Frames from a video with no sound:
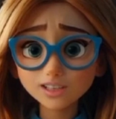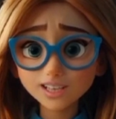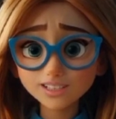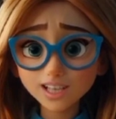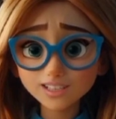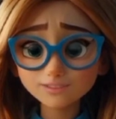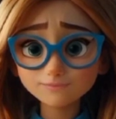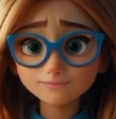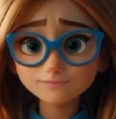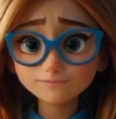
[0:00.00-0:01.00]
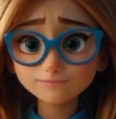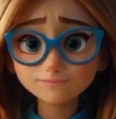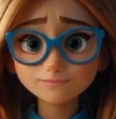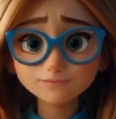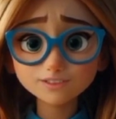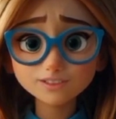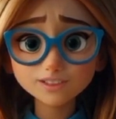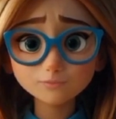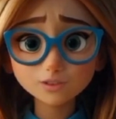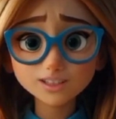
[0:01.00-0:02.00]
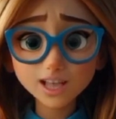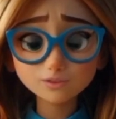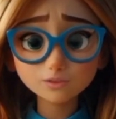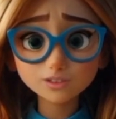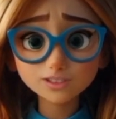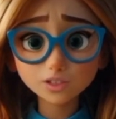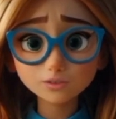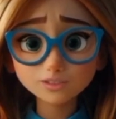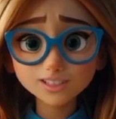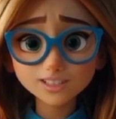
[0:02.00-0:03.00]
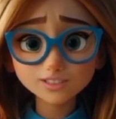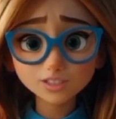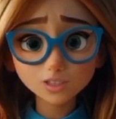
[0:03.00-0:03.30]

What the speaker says: Before I could speak, I heard knocks on the room door.